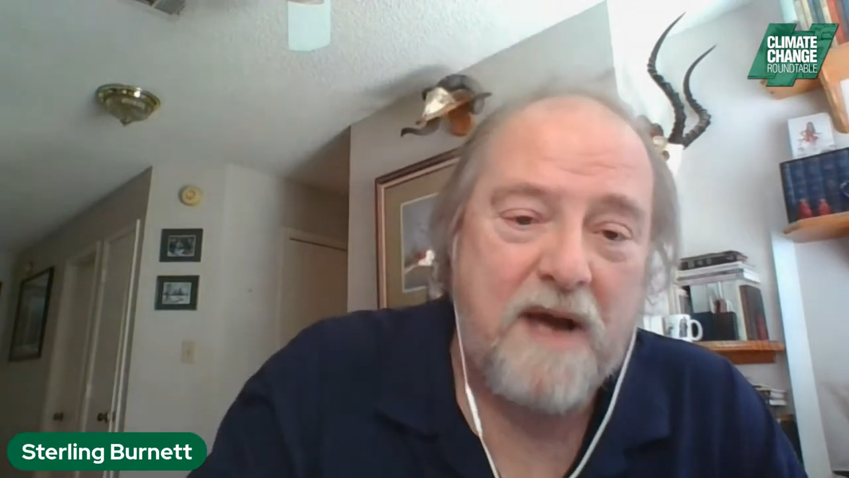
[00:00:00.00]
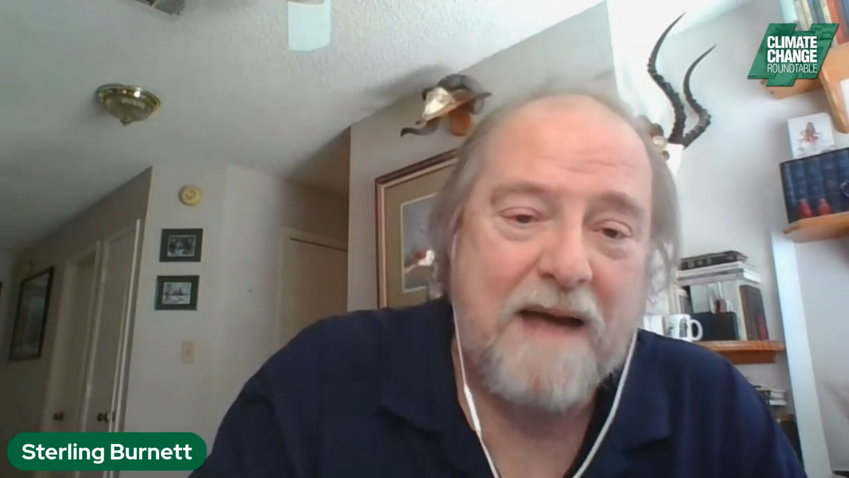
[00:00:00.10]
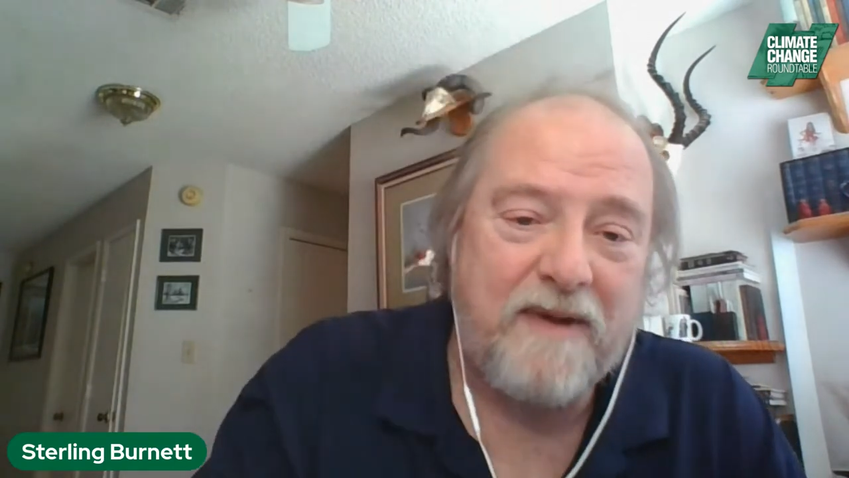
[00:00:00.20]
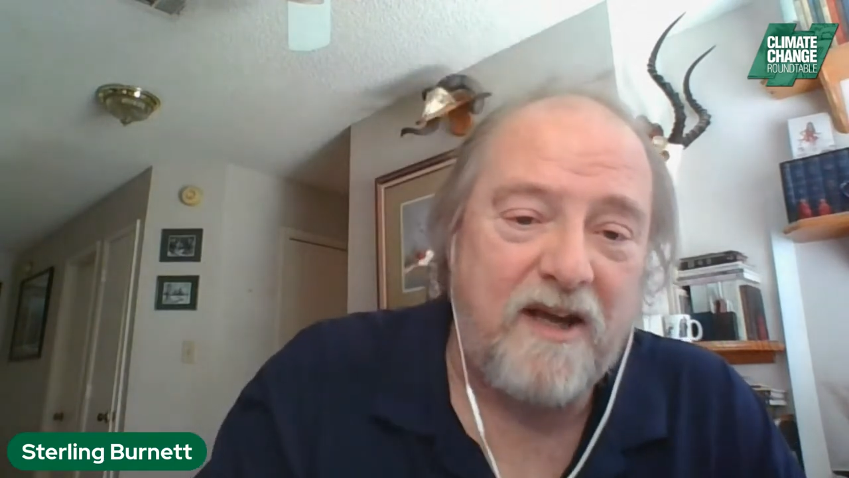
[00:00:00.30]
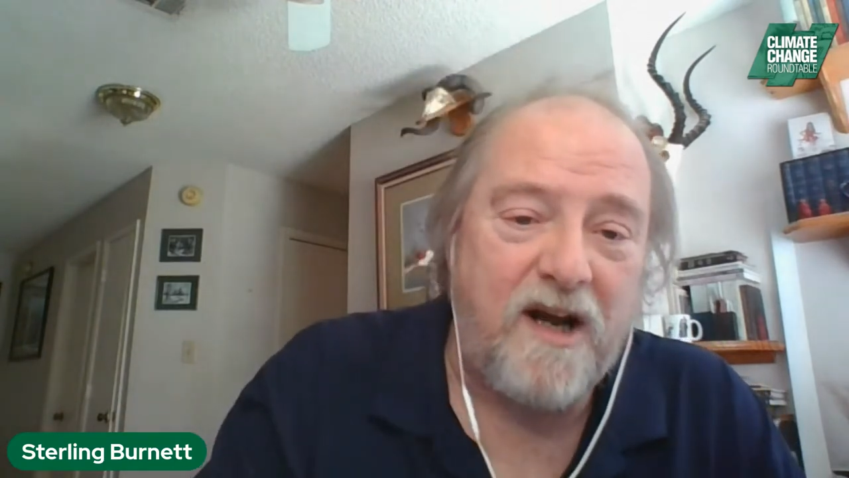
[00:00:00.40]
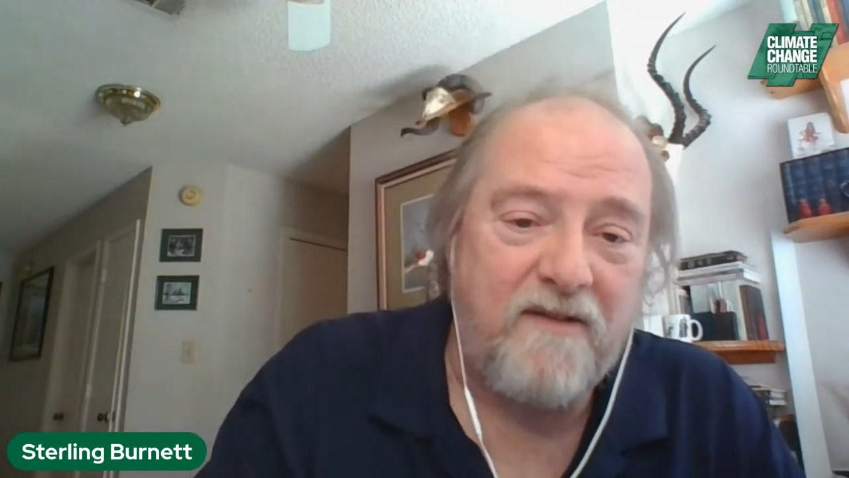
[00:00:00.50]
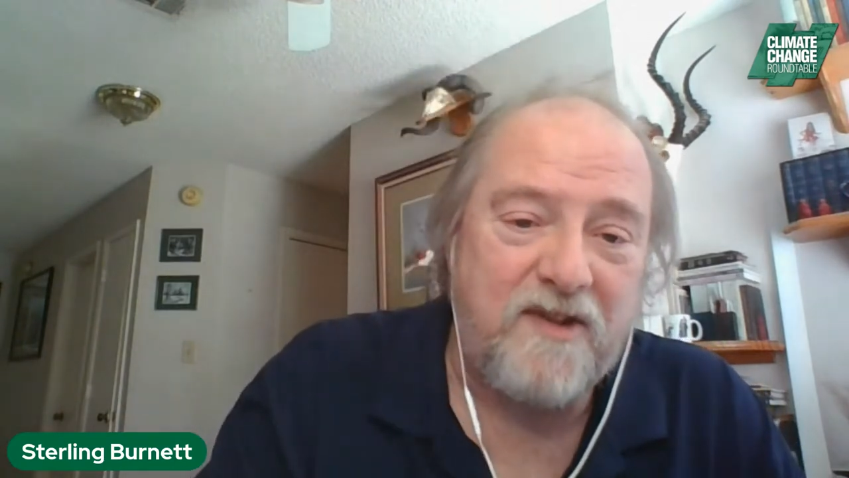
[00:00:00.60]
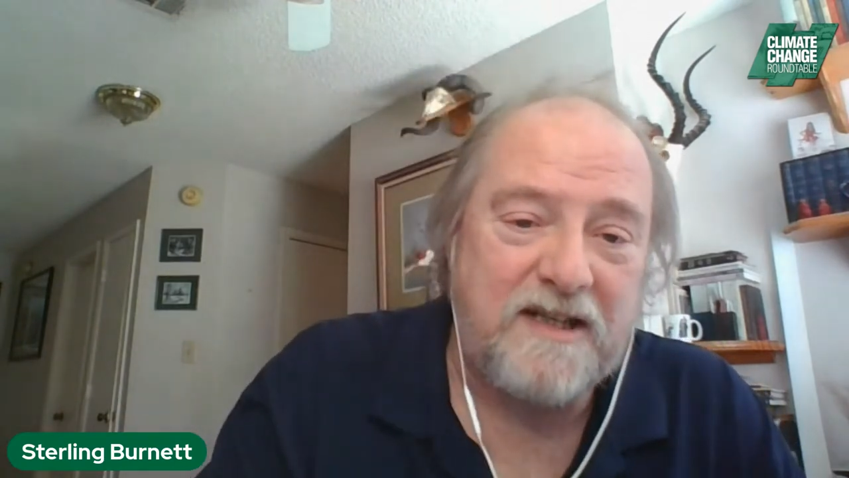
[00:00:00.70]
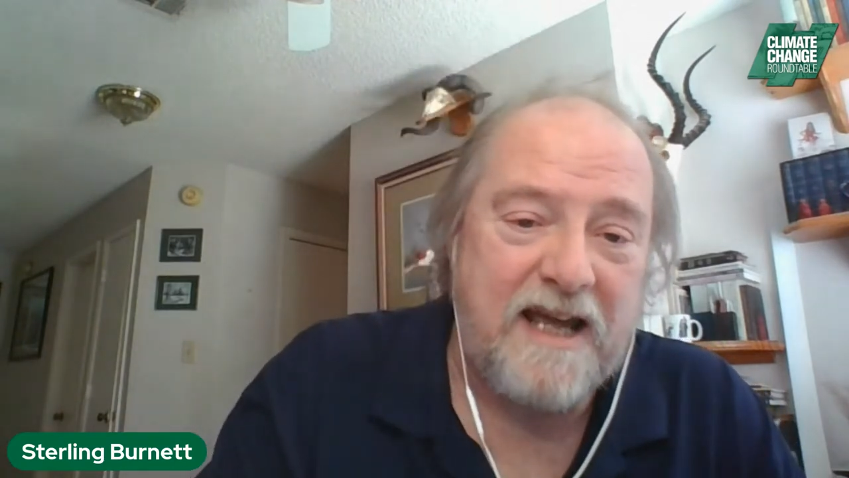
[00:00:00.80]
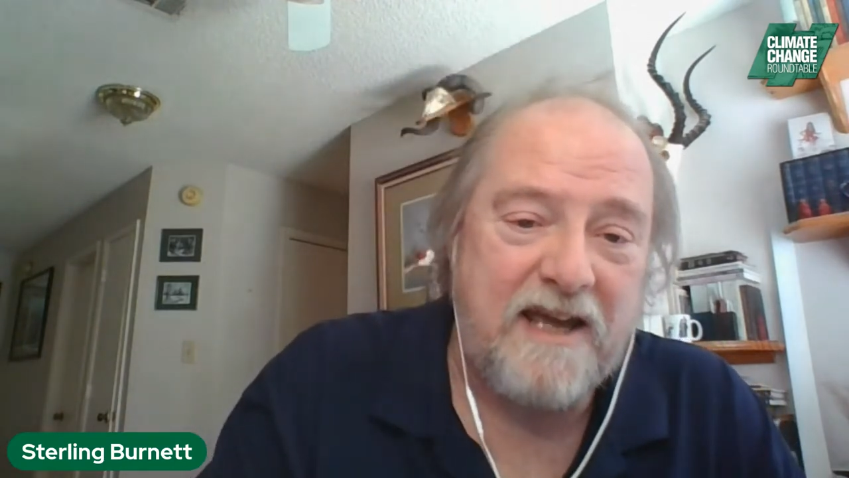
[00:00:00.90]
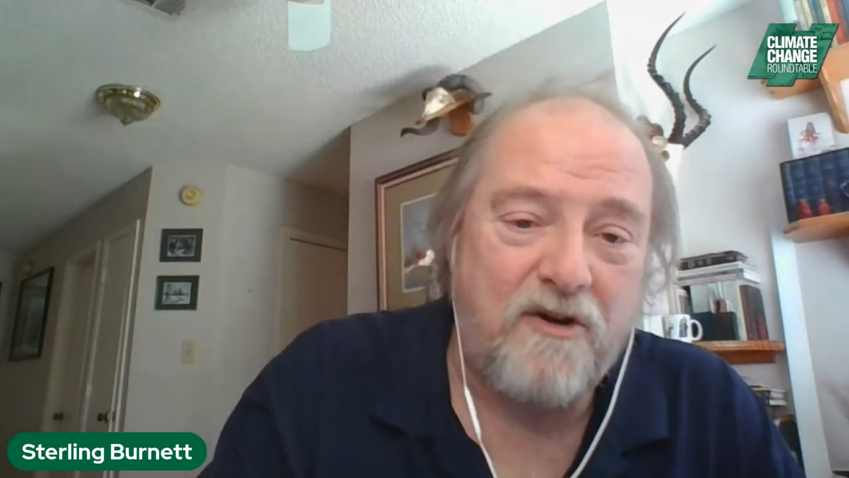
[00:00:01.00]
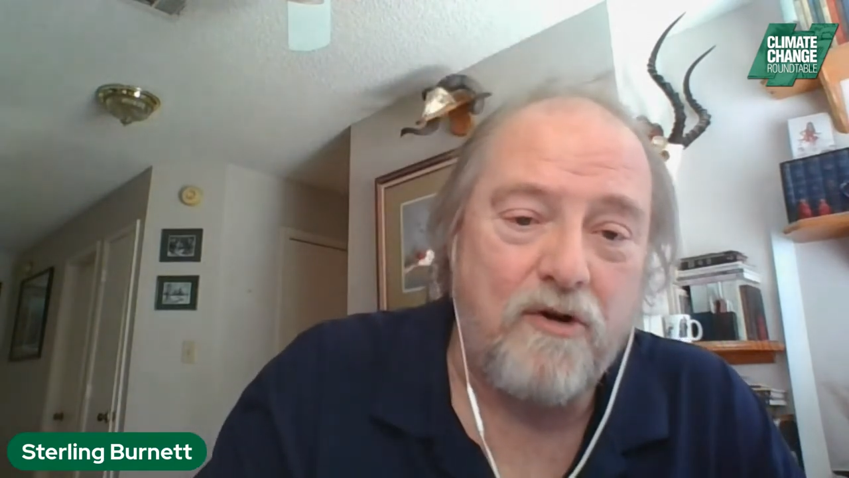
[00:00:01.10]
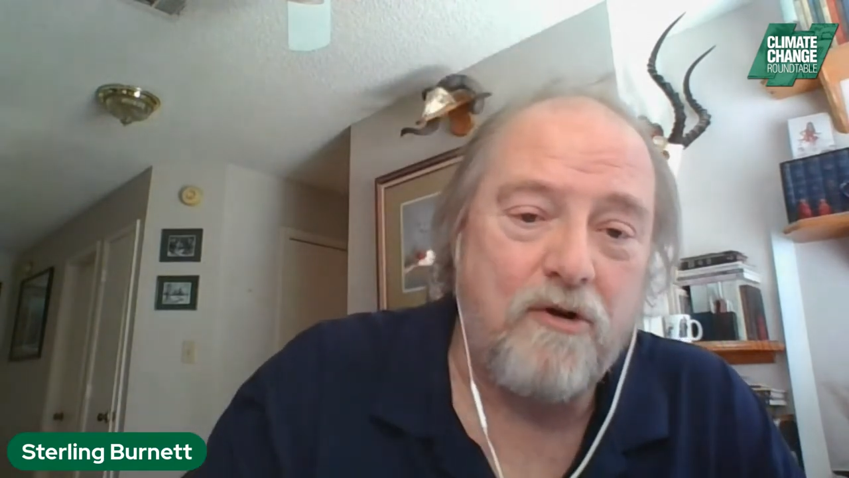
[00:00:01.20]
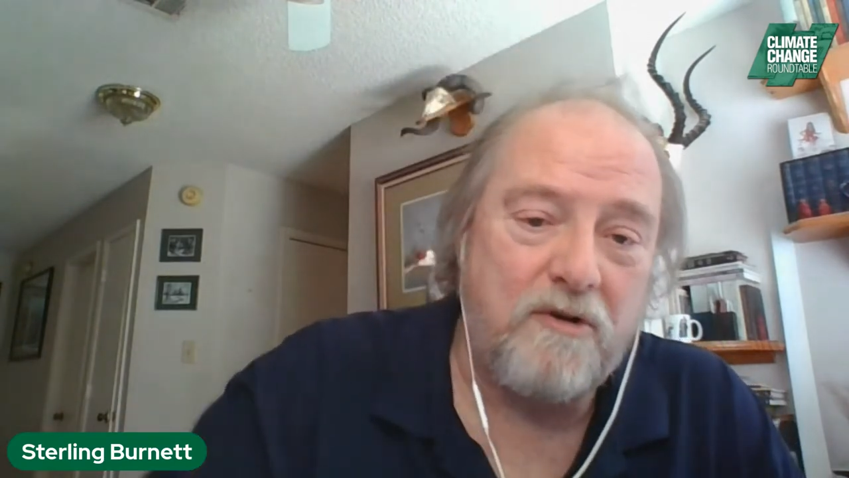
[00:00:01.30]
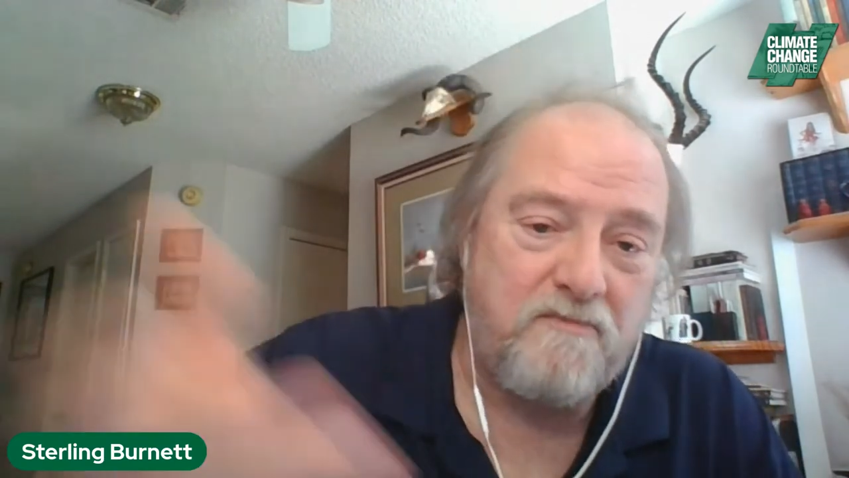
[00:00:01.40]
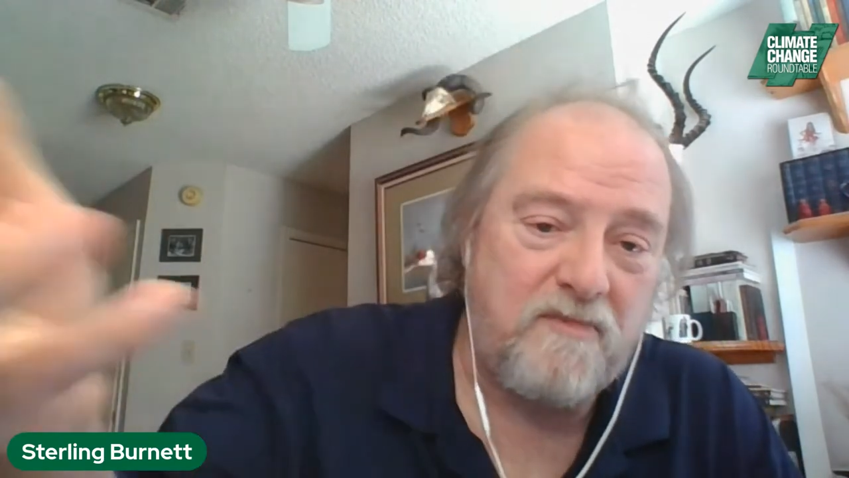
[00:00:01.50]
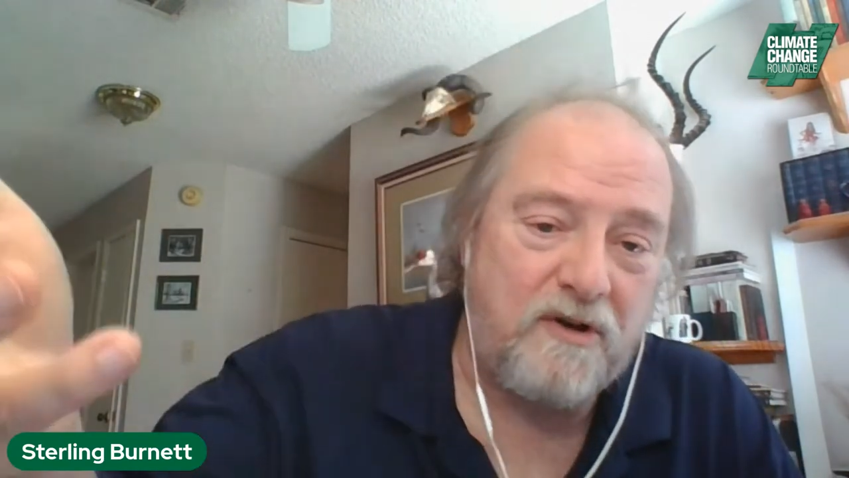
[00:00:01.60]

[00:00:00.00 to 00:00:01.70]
popping it off the tanker or